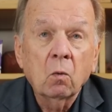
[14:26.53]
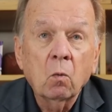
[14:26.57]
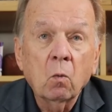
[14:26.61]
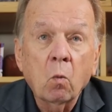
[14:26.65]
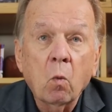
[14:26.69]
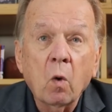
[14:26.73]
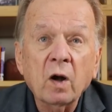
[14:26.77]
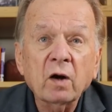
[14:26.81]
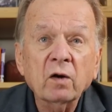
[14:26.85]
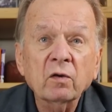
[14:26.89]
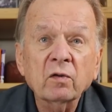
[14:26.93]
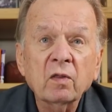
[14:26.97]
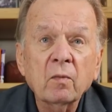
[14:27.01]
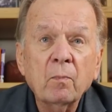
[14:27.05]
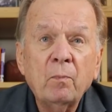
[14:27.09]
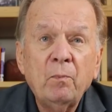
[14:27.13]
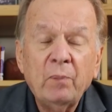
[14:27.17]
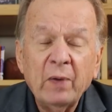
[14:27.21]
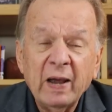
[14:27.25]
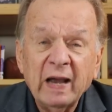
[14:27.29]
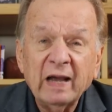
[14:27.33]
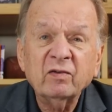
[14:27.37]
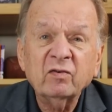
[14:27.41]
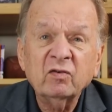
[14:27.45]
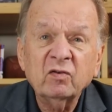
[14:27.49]
what are the
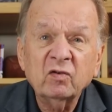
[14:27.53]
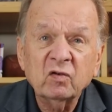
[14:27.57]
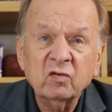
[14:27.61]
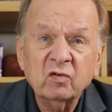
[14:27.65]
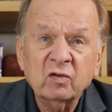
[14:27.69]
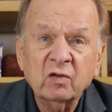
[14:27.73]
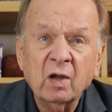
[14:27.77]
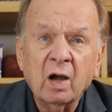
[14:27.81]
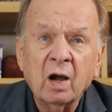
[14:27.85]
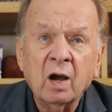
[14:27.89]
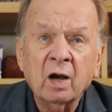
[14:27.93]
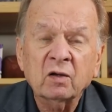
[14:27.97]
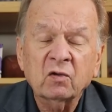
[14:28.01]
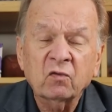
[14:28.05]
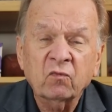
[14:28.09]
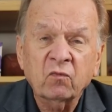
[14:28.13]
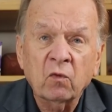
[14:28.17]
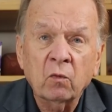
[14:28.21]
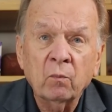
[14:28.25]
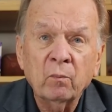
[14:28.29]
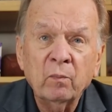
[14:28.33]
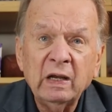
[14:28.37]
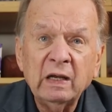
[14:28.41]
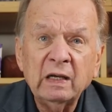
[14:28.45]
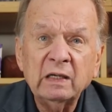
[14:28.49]
best stocks
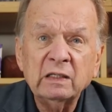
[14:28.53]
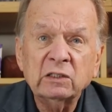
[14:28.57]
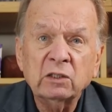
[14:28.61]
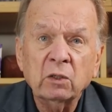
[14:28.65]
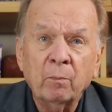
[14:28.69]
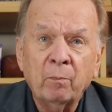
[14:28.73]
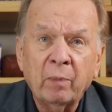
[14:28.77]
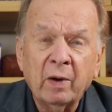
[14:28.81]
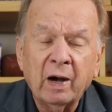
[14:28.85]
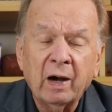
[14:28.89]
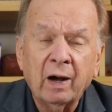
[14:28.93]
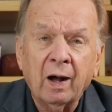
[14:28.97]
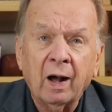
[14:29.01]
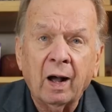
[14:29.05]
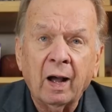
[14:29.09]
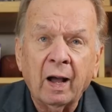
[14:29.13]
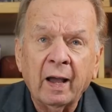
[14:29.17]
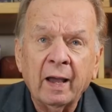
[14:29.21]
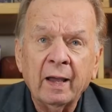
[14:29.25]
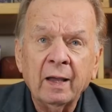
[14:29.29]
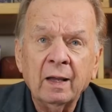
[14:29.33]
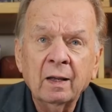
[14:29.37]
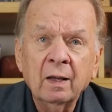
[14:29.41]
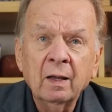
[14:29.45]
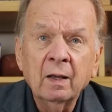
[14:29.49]
for me to
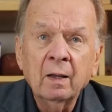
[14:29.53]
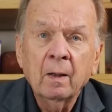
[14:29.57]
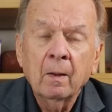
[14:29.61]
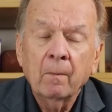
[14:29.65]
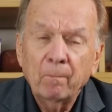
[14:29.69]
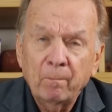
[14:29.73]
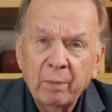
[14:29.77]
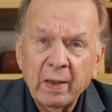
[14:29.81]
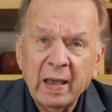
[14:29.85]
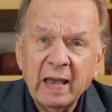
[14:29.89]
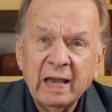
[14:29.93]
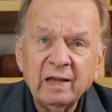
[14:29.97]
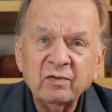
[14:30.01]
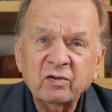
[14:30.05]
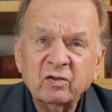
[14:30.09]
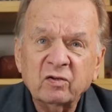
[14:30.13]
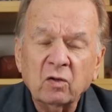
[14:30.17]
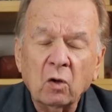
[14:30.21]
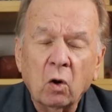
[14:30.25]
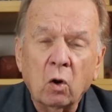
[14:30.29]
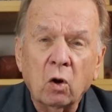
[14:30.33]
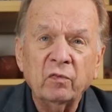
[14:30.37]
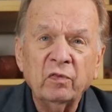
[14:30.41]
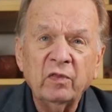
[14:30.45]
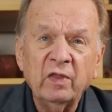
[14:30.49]
buy
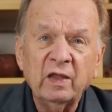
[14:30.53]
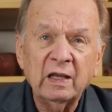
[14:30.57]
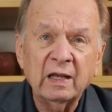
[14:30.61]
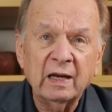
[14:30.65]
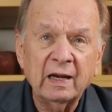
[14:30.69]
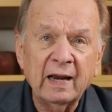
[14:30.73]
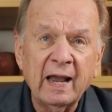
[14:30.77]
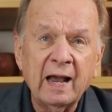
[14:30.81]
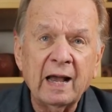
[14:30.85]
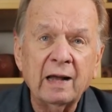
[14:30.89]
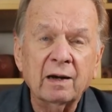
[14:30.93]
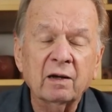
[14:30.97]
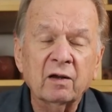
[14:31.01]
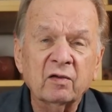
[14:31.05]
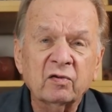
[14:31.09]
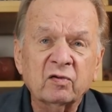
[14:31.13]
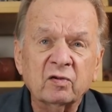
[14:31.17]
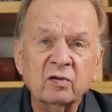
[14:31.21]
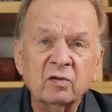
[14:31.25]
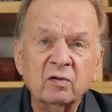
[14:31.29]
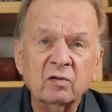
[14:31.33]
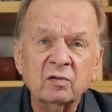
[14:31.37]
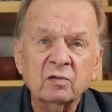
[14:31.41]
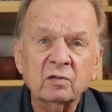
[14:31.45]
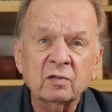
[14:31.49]
based on the
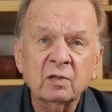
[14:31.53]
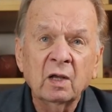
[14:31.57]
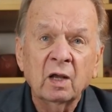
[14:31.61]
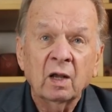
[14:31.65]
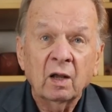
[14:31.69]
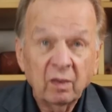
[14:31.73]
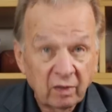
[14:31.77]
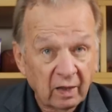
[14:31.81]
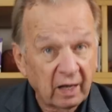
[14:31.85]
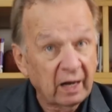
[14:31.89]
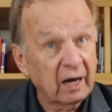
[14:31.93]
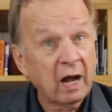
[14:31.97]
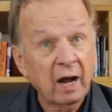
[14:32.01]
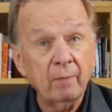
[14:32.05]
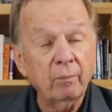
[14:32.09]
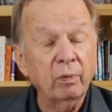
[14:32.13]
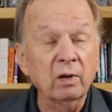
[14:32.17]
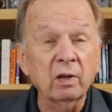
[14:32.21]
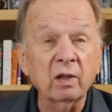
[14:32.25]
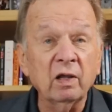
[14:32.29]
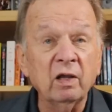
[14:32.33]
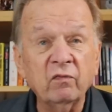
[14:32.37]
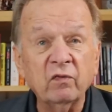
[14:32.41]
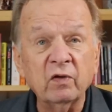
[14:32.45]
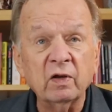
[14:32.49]
analysis that I
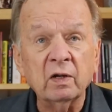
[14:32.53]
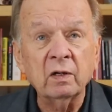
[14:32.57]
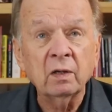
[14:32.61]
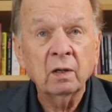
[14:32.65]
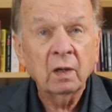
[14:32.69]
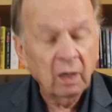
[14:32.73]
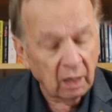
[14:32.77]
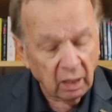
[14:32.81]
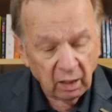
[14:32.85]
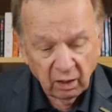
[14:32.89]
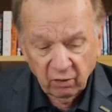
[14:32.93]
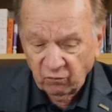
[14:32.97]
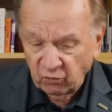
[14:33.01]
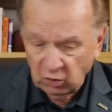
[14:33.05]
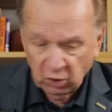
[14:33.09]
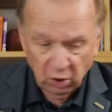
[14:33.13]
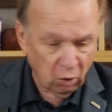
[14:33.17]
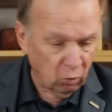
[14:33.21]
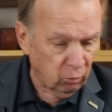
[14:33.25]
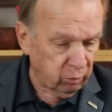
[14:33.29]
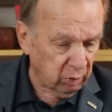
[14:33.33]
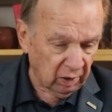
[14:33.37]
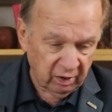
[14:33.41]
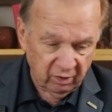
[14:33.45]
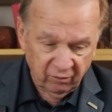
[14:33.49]
believe in? And if you
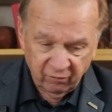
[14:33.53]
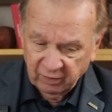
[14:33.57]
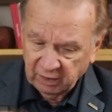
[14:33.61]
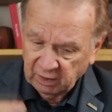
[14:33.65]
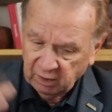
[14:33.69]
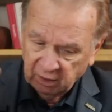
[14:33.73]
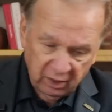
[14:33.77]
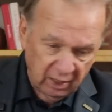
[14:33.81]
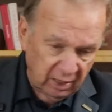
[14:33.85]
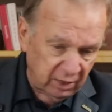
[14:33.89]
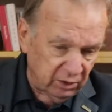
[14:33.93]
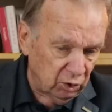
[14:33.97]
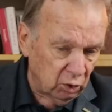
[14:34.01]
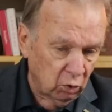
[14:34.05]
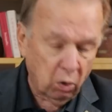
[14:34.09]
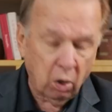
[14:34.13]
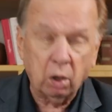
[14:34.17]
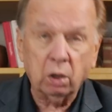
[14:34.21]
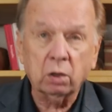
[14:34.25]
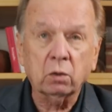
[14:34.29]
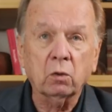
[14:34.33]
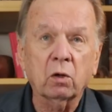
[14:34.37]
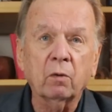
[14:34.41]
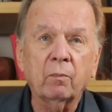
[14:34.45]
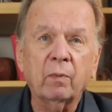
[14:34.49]
don't believe in it, then you
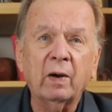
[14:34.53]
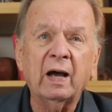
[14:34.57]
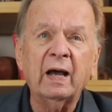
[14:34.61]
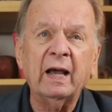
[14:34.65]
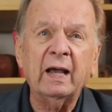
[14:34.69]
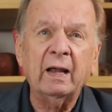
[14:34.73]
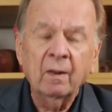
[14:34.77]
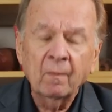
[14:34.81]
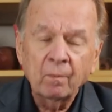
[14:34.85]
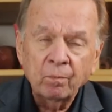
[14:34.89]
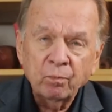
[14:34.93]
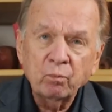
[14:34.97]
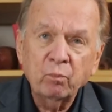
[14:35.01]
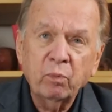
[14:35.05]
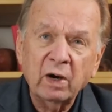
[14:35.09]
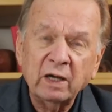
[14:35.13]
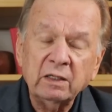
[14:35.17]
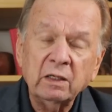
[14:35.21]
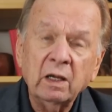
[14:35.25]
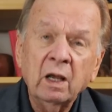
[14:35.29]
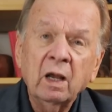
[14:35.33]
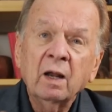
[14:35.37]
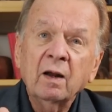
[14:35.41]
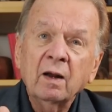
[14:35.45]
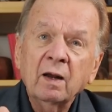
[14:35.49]
aren't going to buy it.
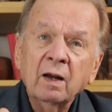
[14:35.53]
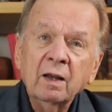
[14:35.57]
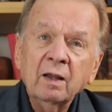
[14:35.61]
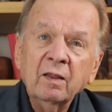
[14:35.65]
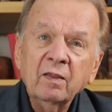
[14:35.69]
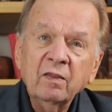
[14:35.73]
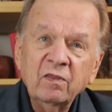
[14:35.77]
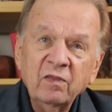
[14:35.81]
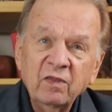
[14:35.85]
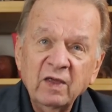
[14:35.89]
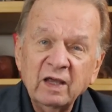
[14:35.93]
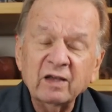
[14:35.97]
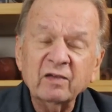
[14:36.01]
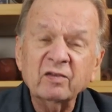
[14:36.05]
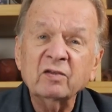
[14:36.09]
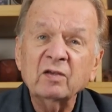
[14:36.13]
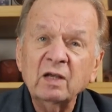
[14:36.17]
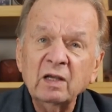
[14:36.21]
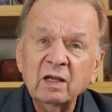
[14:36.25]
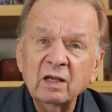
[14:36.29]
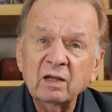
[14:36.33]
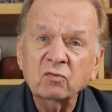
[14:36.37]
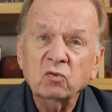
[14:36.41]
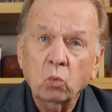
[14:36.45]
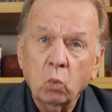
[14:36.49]
But this
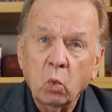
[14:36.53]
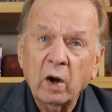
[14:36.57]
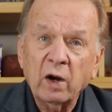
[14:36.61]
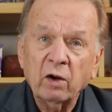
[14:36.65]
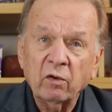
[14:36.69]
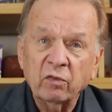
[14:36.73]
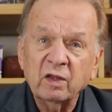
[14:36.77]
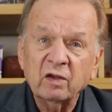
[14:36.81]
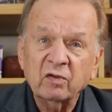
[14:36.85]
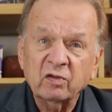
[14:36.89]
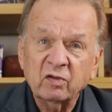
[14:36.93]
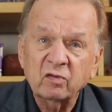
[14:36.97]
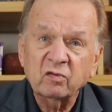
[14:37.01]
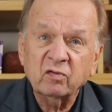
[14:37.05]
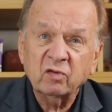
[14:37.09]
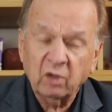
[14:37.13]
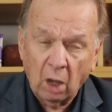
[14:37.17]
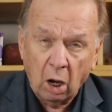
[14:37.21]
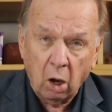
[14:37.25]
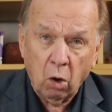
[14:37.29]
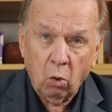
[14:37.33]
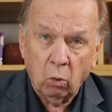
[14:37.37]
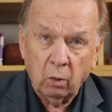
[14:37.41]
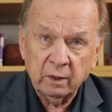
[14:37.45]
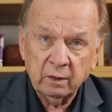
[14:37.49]
is where this is
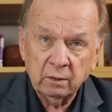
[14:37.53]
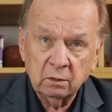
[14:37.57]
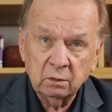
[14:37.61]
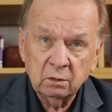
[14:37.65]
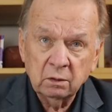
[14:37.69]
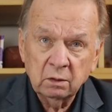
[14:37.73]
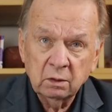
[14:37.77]
going.